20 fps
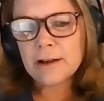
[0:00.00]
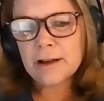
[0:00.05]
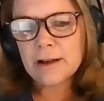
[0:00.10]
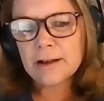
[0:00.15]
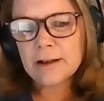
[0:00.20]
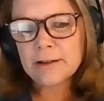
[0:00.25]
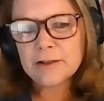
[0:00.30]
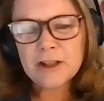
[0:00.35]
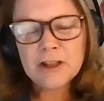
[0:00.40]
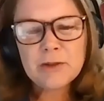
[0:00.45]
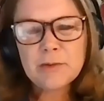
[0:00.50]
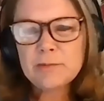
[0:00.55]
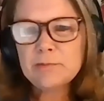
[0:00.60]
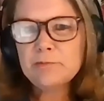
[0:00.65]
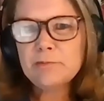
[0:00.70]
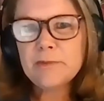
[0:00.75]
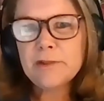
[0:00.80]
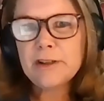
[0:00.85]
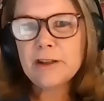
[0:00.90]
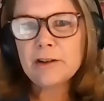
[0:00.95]
uh, just,
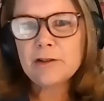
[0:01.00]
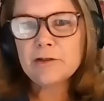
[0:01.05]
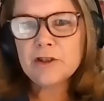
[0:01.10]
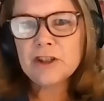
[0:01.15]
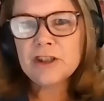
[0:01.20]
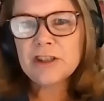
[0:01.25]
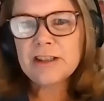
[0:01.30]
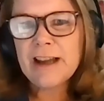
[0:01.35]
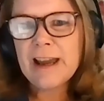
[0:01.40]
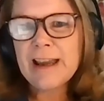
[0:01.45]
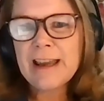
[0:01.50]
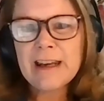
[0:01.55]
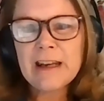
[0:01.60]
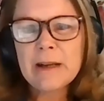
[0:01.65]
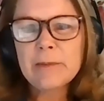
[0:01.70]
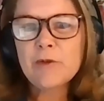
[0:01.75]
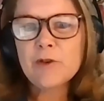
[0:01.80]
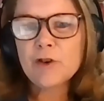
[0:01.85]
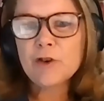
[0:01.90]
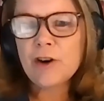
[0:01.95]
you know, just taking
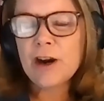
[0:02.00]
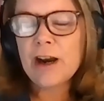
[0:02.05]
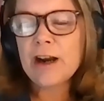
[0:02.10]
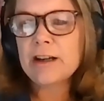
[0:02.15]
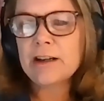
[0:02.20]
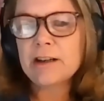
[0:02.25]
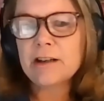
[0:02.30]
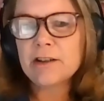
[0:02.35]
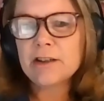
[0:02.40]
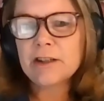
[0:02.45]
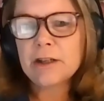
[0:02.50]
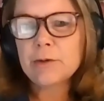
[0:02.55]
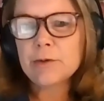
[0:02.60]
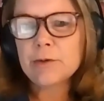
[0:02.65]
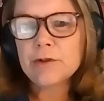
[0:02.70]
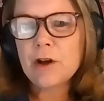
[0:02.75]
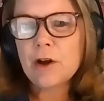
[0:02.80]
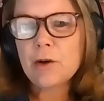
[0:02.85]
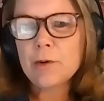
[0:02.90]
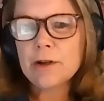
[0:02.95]
him for granted because he
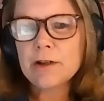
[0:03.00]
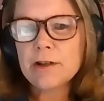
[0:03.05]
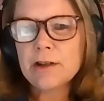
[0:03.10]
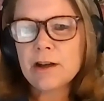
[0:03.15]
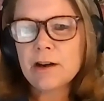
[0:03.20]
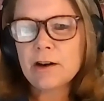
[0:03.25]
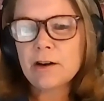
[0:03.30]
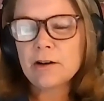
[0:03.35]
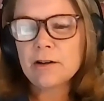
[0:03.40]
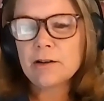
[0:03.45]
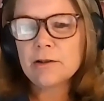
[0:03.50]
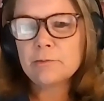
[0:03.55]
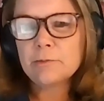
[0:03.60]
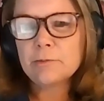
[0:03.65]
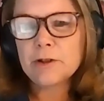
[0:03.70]
was always there.